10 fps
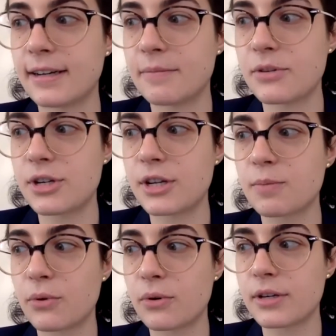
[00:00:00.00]
She
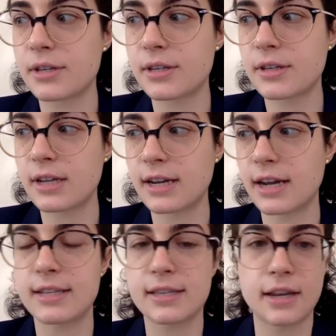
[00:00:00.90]
explores, in
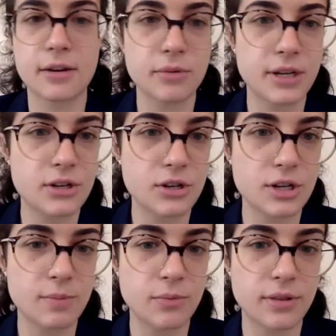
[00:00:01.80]
hindsight, a
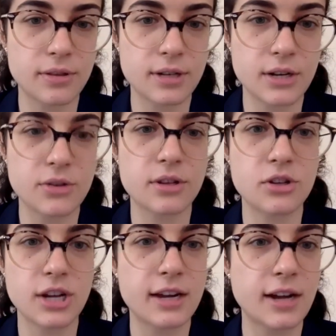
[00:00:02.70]
relationship with a teacher that
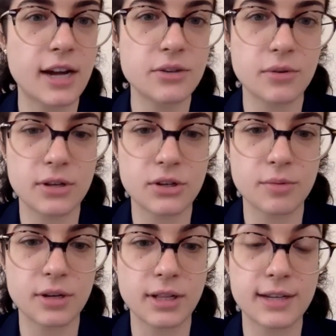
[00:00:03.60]
she had in high school that she
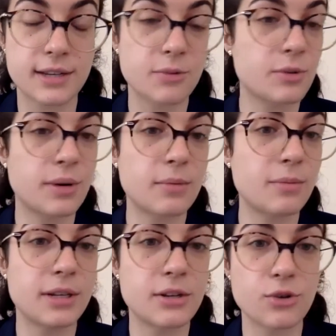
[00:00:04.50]
realizes was
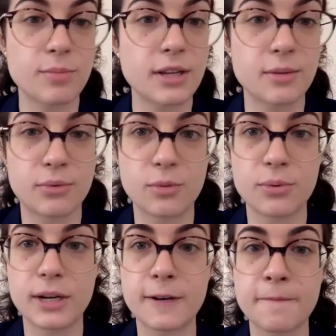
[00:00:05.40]
probably extremely
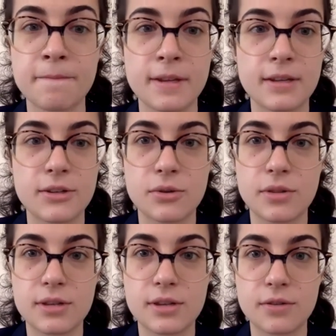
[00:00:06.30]
inappropriate. So
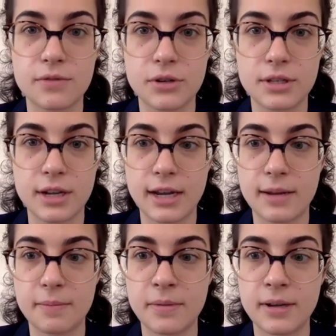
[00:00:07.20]
this is the first
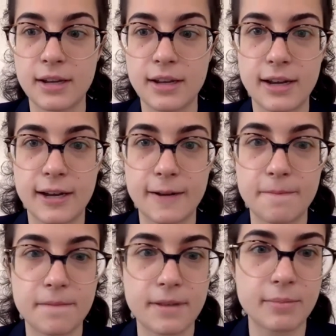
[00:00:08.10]
time
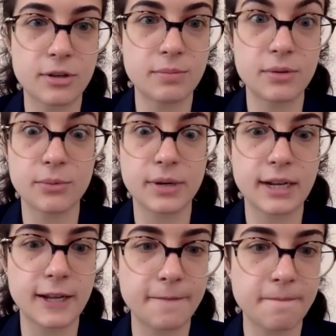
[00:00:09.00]
that I'm going to be
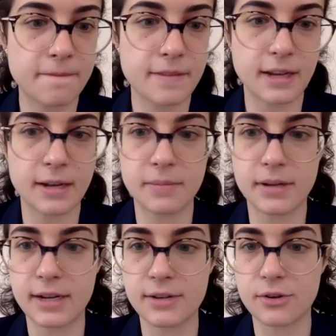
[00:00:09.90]
reading
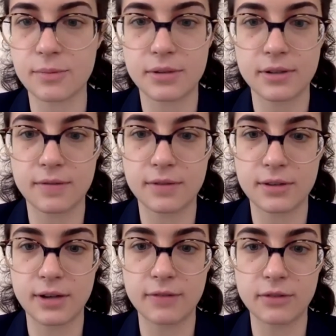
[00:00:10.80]
an excerpt of
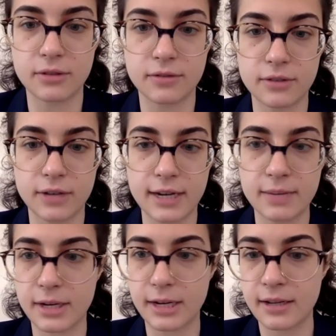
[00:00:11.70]
this novel for
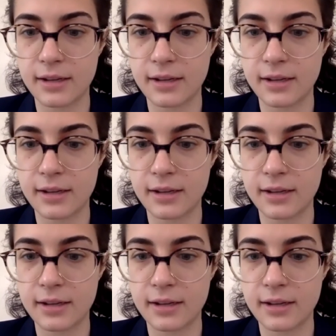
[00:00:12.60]
anybody.